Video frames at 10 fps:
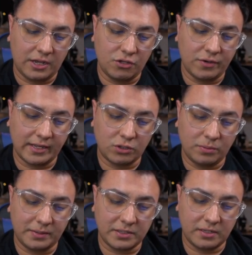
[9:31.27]
You get
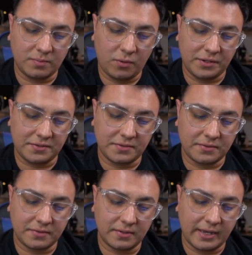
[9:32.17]
2+ hit points.